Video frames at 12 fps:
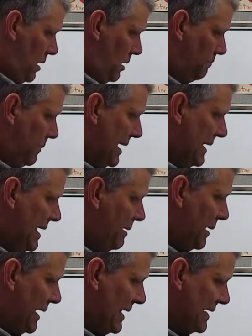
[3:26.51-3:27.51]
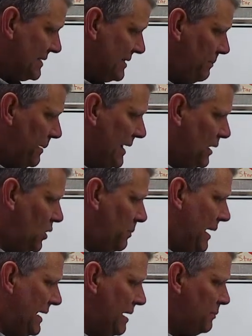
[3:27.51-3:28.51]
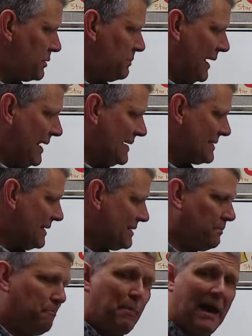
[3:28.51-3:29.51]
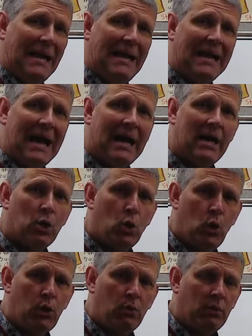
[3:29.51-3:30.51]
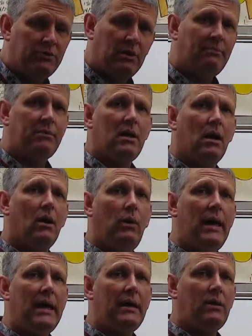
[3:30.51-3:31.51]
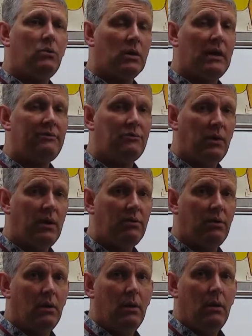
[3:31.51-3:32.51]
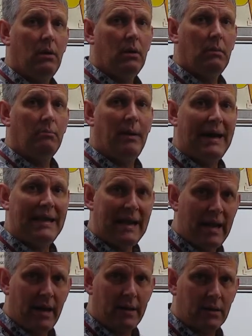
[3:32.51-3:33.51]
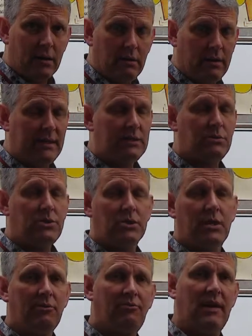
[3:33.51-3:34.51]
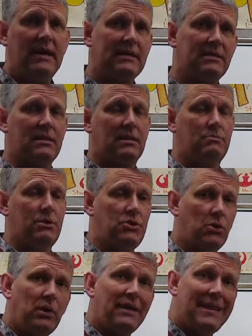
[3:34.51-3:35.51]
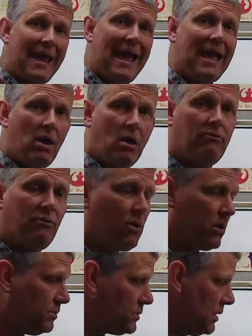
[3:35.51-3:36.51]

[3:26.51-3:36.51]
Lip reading: Bailé, bailaste, bailó, bailamos, bailastes, bailaron. We drop the O-N, and we're left with bailar. And that's what you're going to find, is that the majority of the AR verbs,